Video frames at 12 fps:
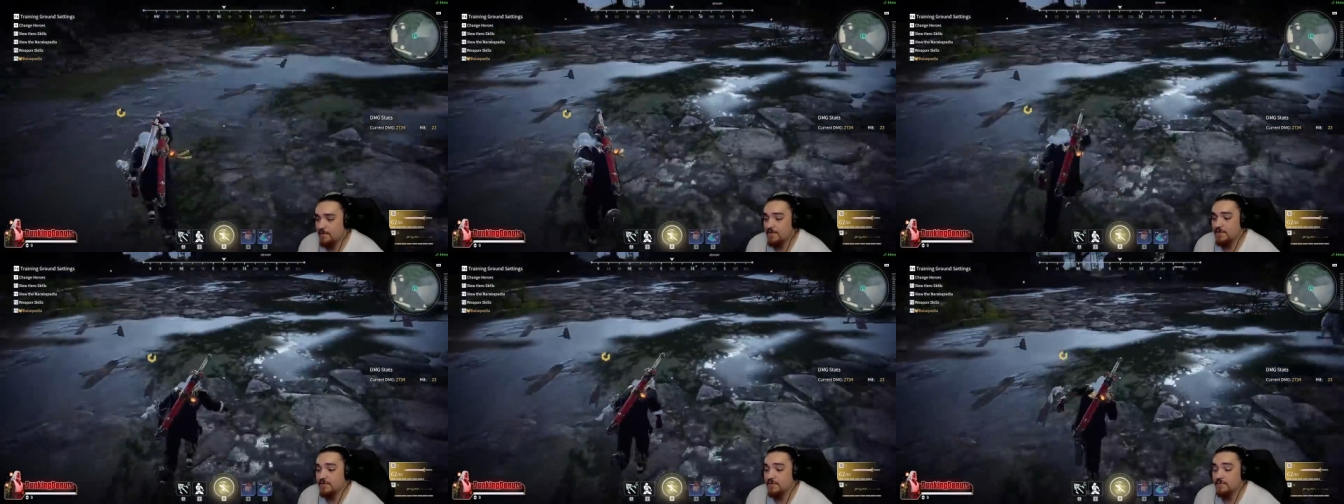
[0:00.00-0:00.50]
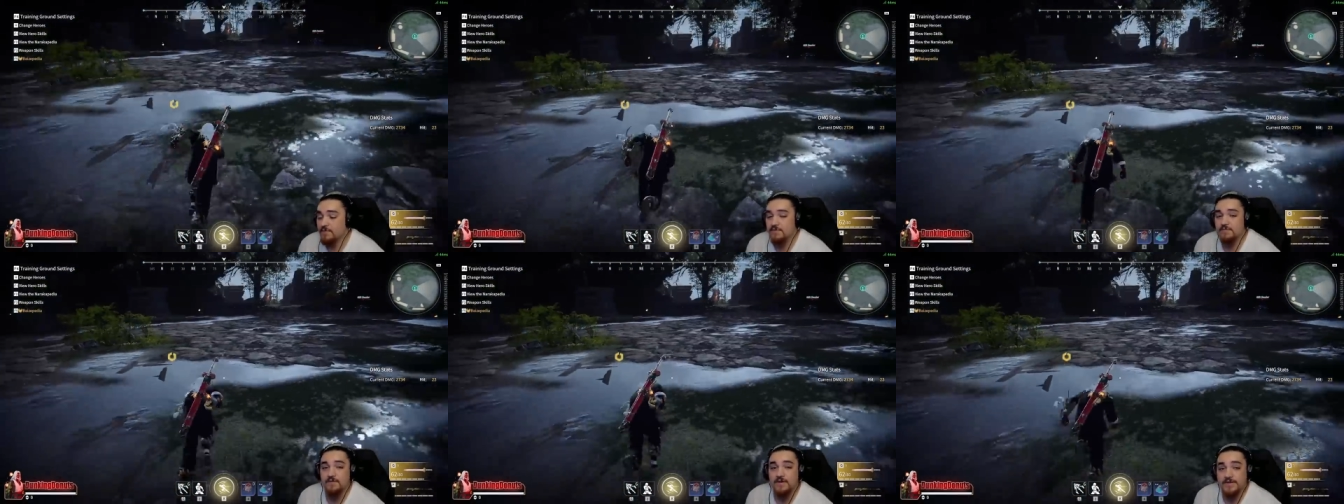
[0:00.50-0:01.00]
You don't want
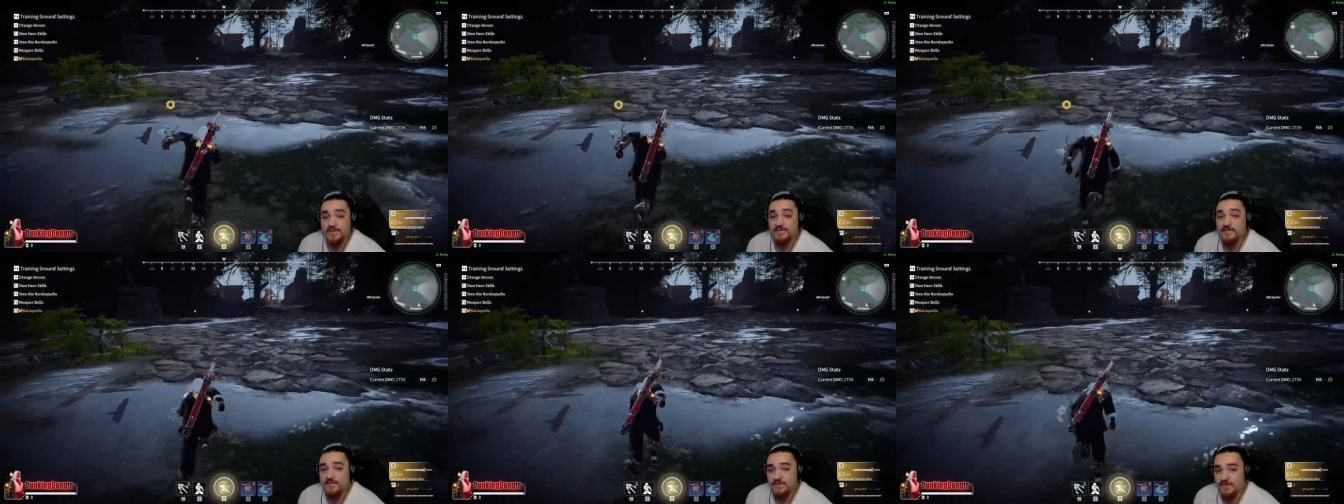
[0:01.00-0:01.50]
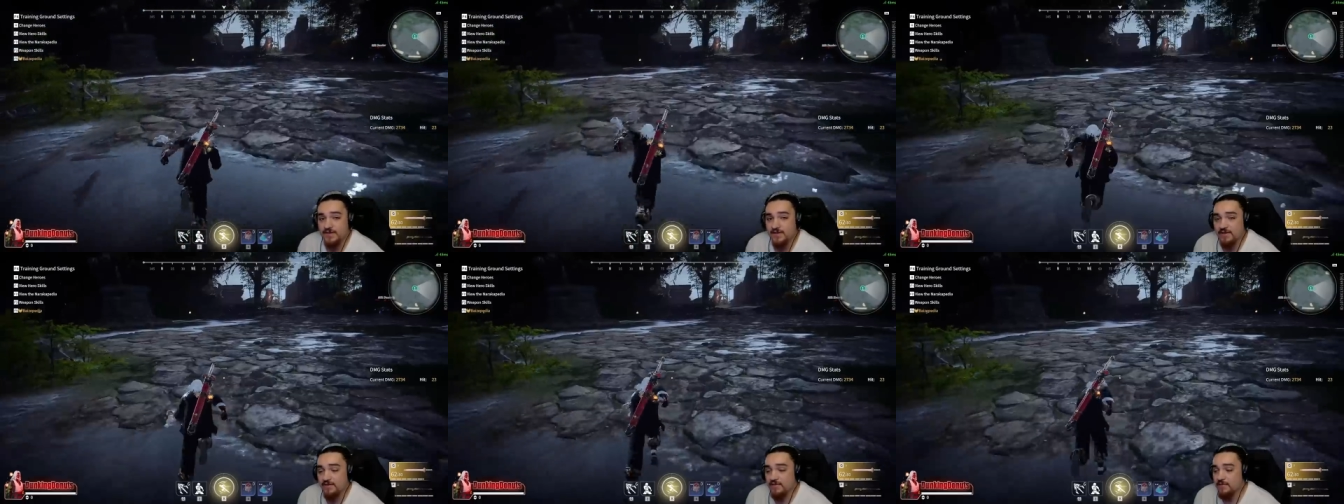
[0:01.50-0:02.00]
to release the
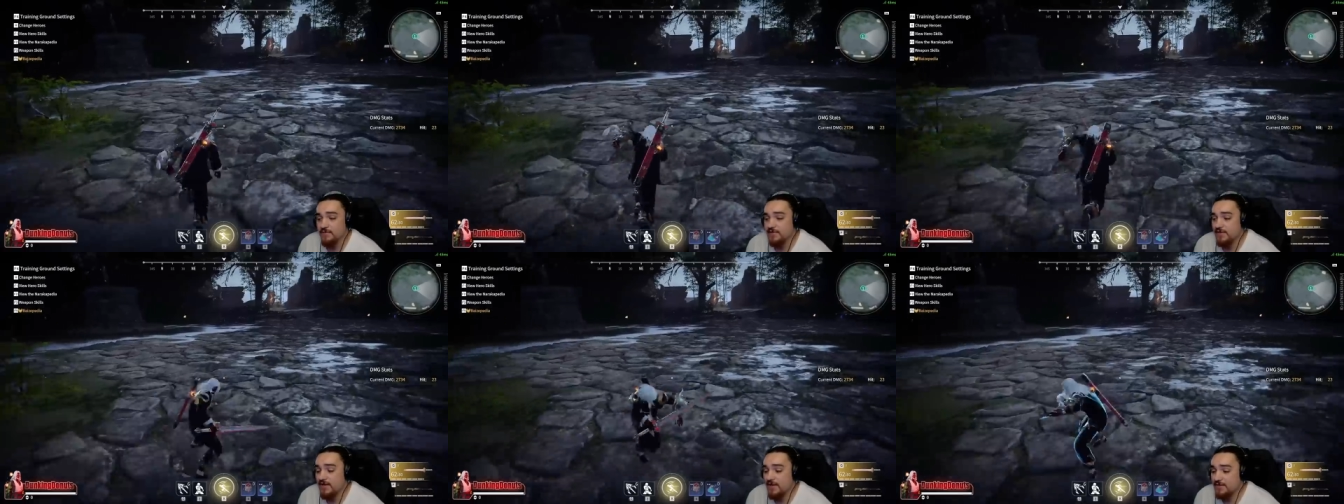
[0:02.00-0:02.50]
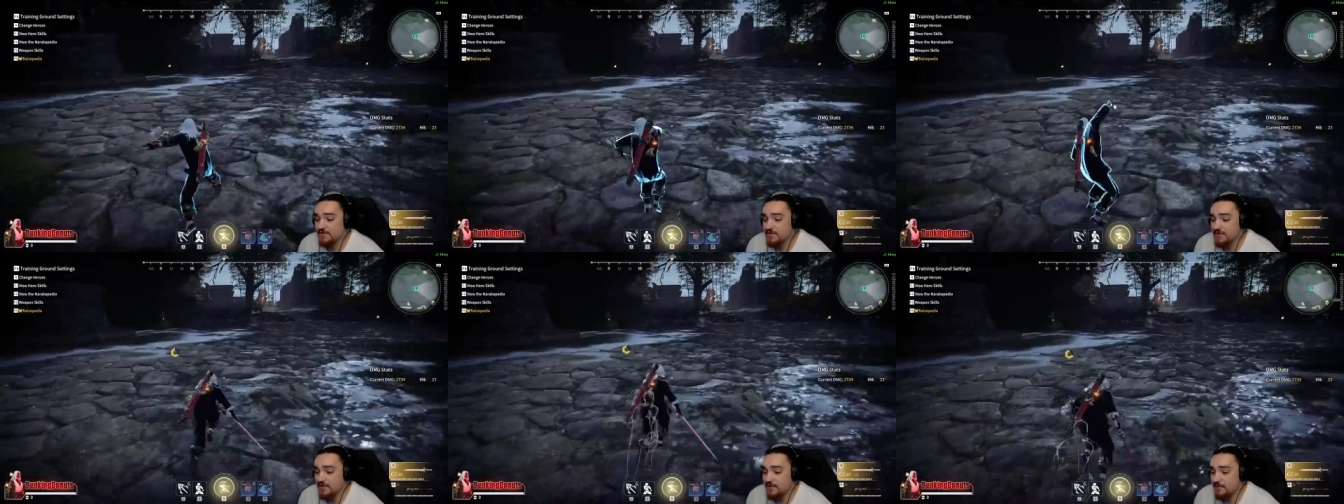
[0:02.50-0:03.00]
attack. You want to
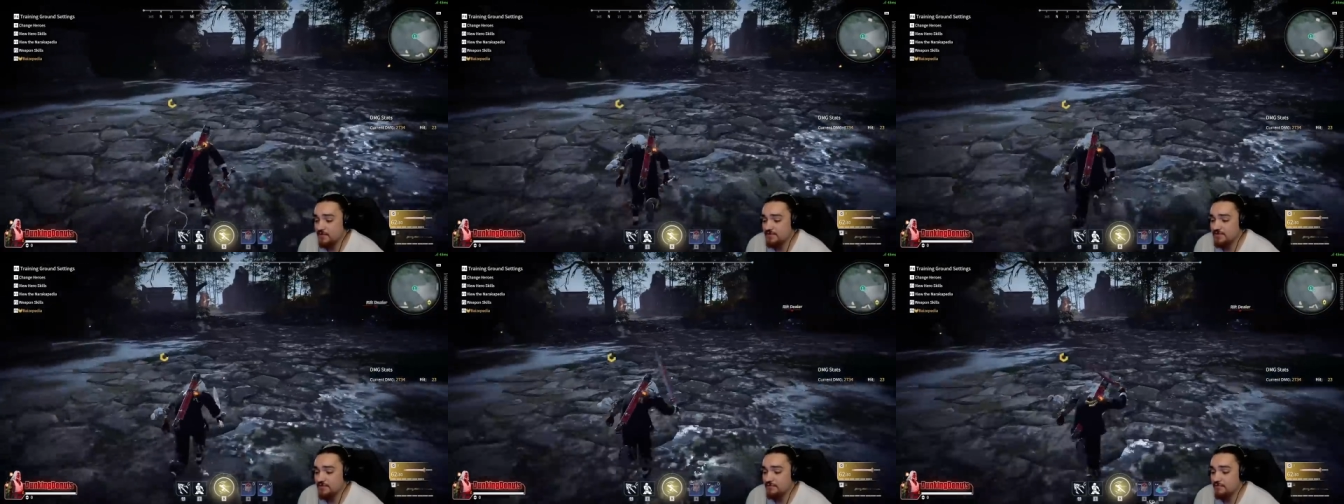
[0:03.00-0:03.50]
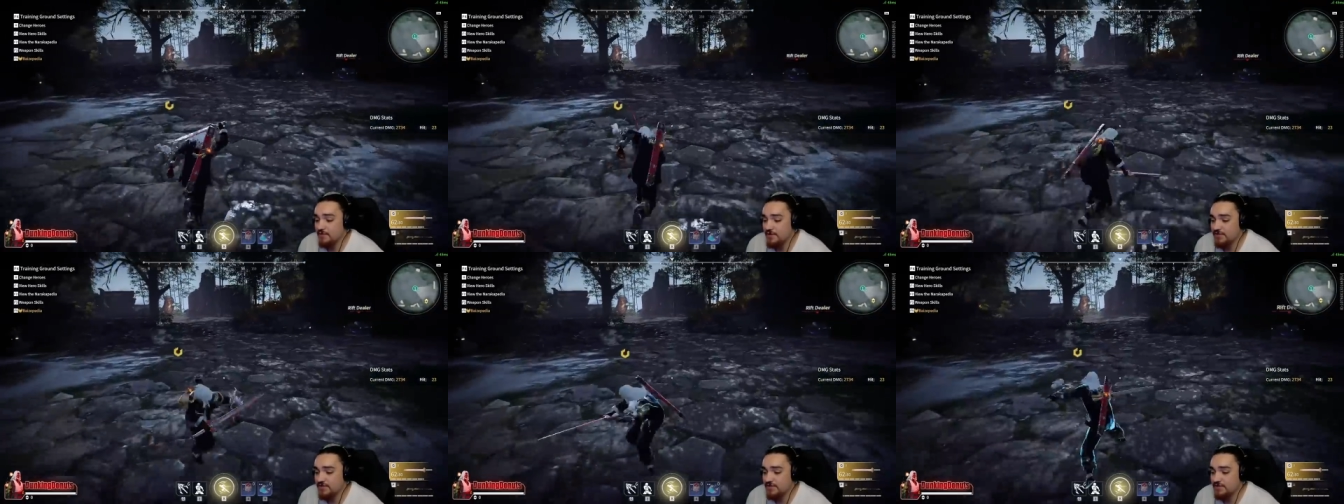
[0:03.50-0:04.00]
cancel it once it
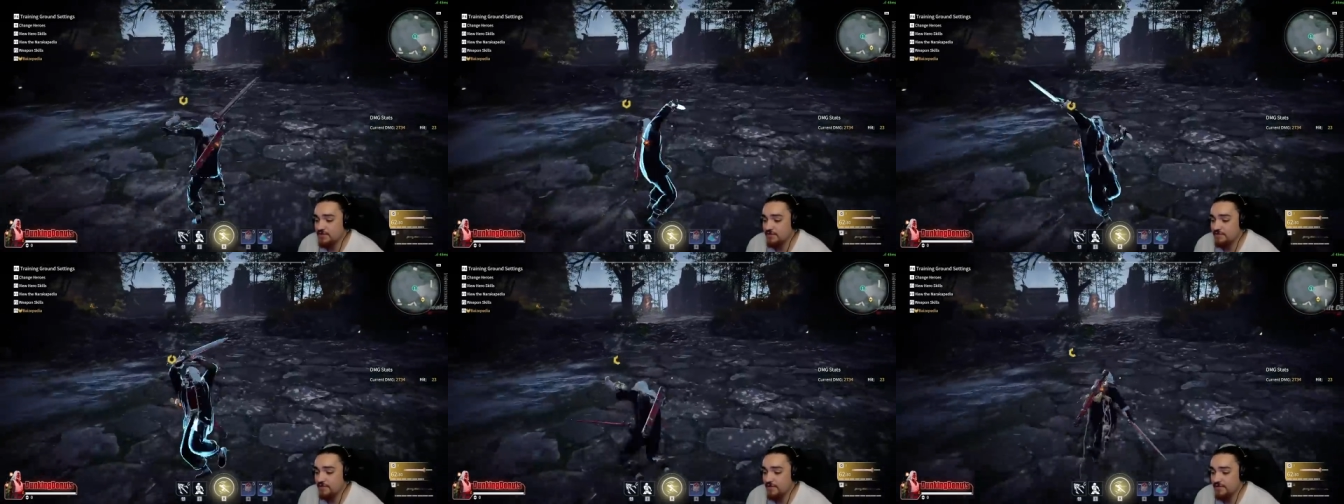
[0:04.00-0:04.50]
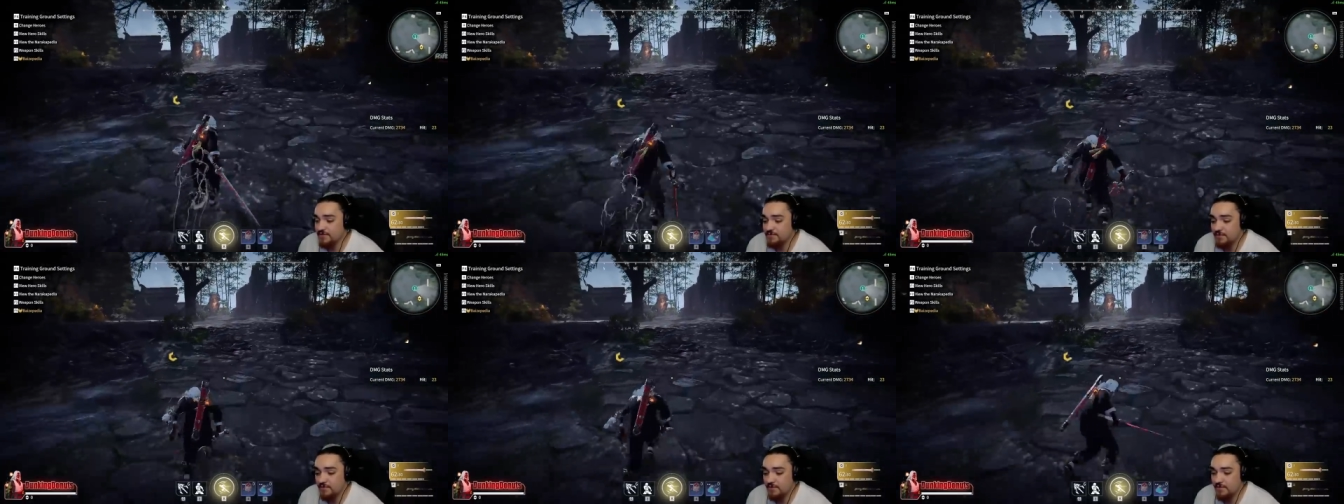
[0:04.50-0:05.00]
reaches the furthest
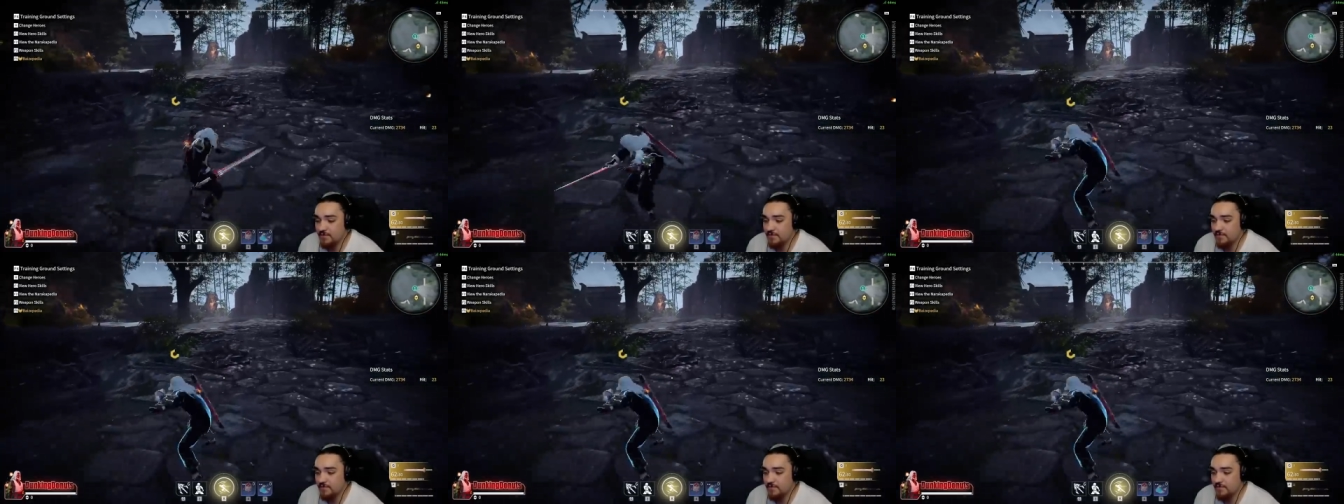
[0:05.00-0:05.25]
point.